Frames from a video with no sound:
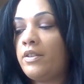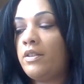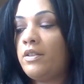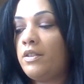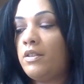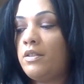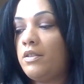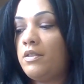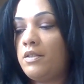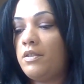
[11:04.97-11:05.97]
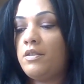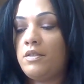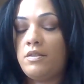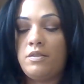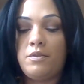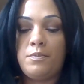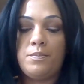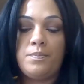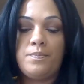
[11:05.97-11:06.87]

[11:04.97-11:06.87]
Nobody speaks.